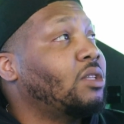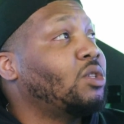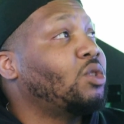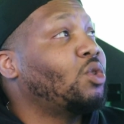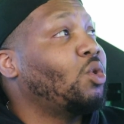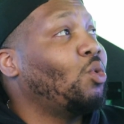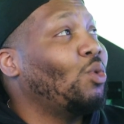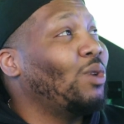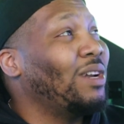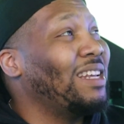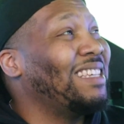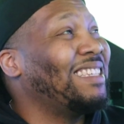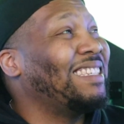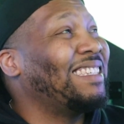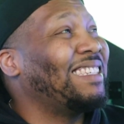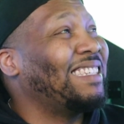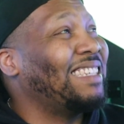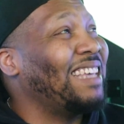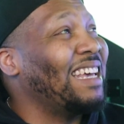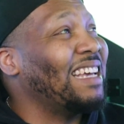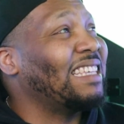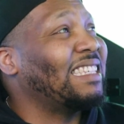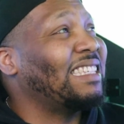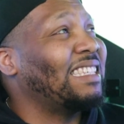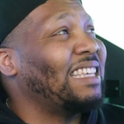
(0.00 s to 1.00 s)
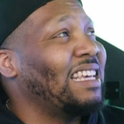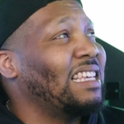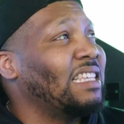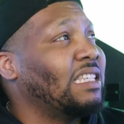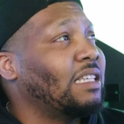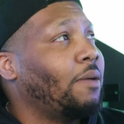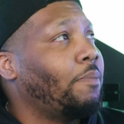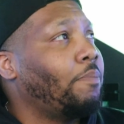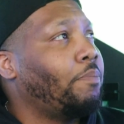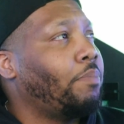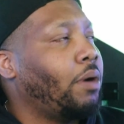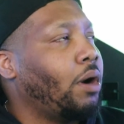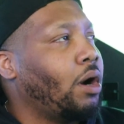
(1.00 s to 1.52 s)
26
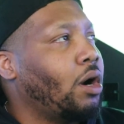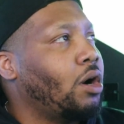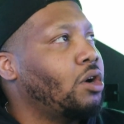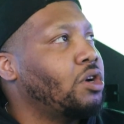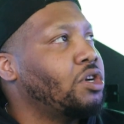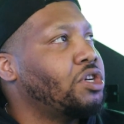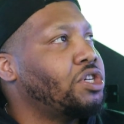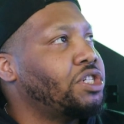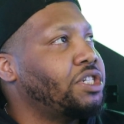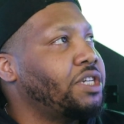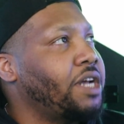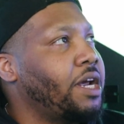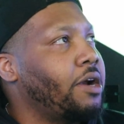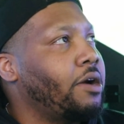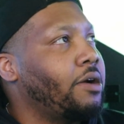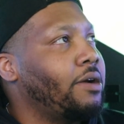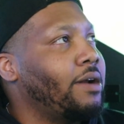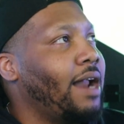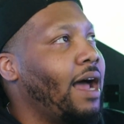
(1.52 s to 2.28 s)
cents per share.